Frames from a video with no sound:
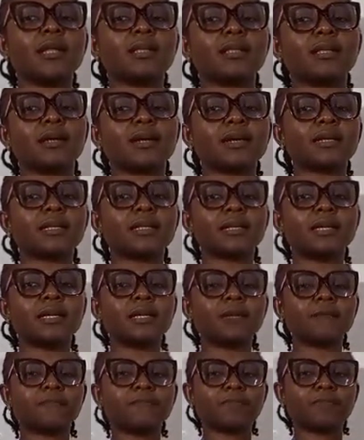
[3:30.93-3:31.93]

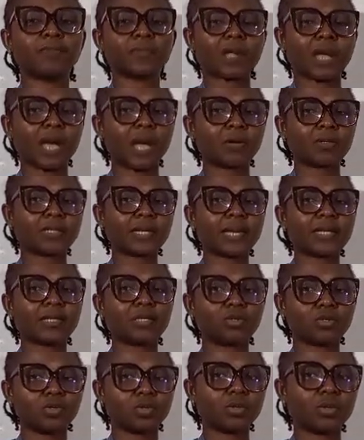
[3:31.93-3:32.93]
directly outside the
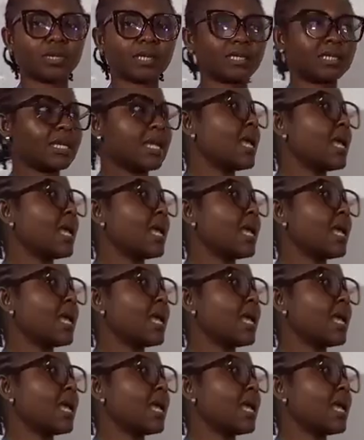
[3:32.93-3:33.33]
shoulders.